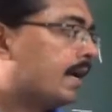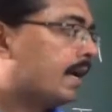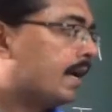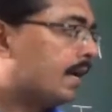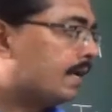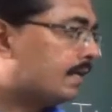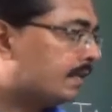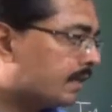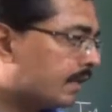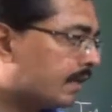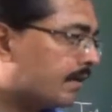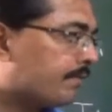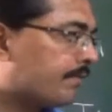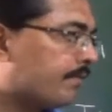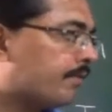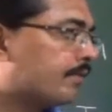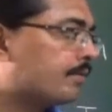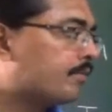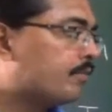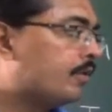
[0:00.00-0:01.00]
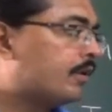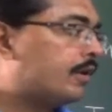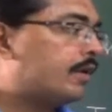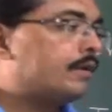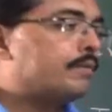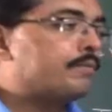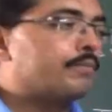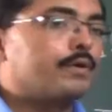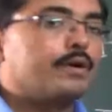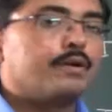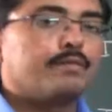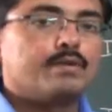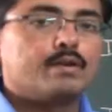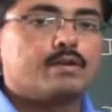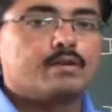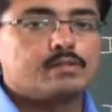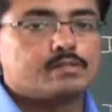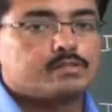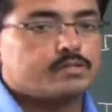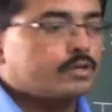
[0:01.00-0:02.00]
and therefore boiling point will
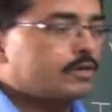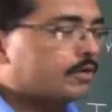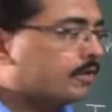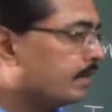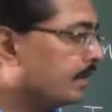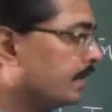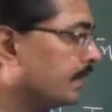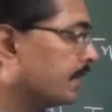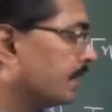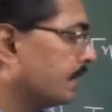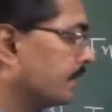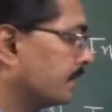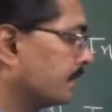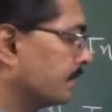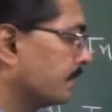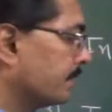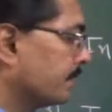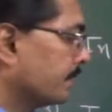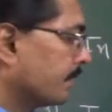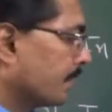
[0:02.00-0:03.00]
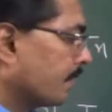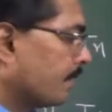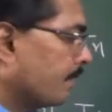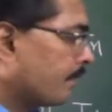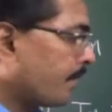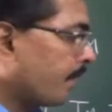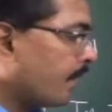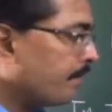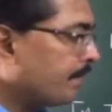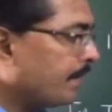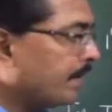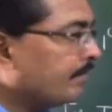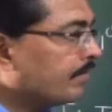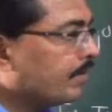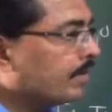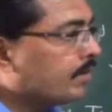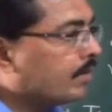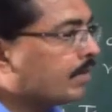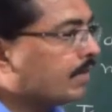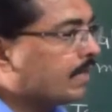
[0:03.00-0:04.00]
also decrease.
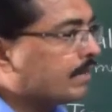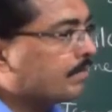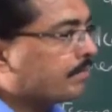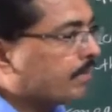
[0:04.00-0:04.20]
Propanol and